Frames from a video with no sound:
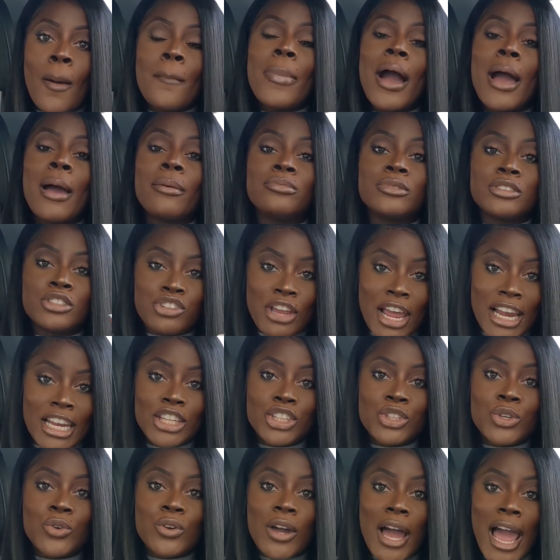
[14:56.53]
But I'm
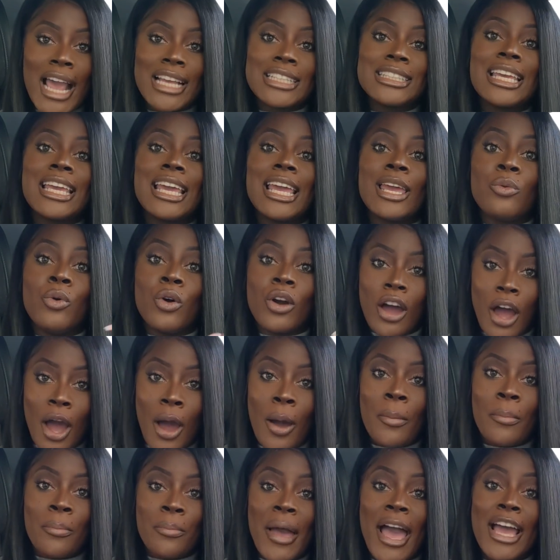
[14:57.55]
telling you guys, it will
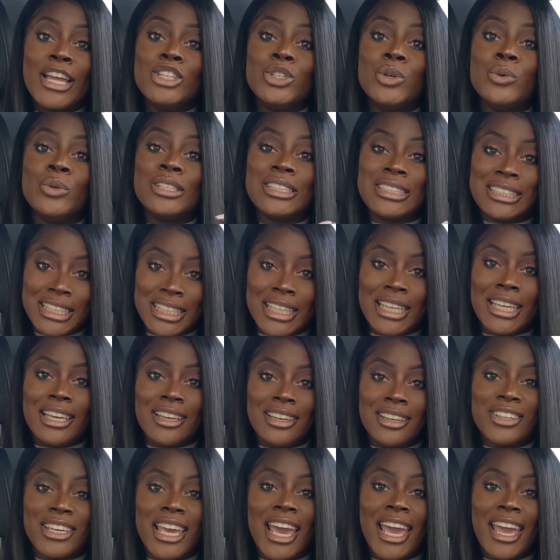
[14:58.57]
come and you will see it,
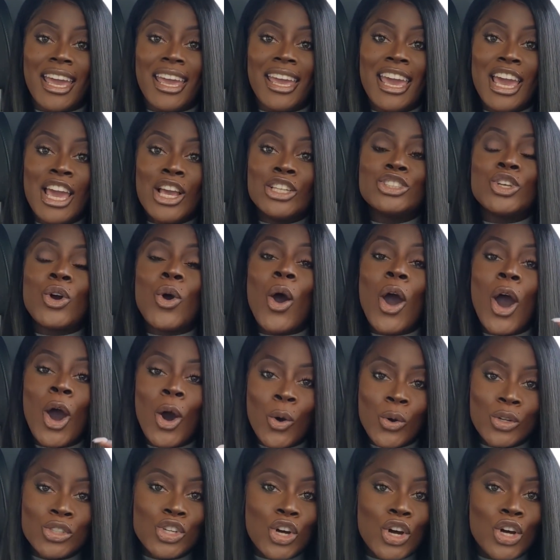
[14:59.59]
okay? So
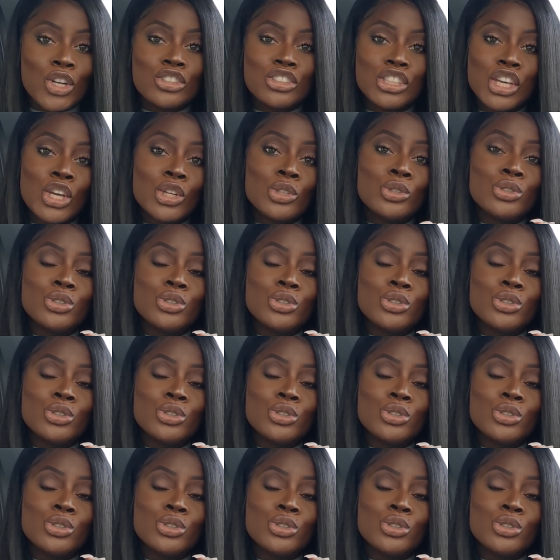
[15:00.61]
hold on.